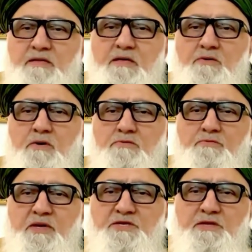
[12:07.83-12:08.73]
they won't
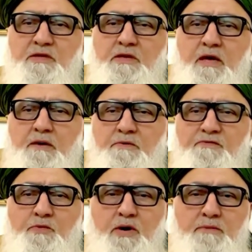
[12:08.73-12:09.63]
mention the name of
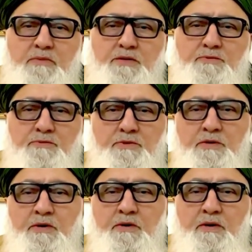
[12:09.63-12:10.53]
Muhammadan,
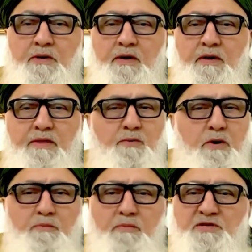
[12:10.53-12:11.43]
they
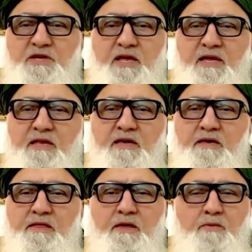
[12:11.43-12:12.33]
won't mention
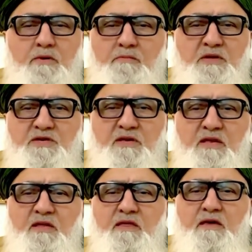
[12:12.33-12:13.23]
hadith, they won't mention
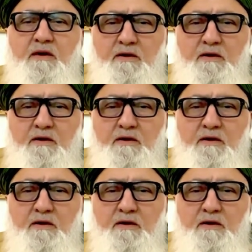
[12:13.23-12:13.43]
anything.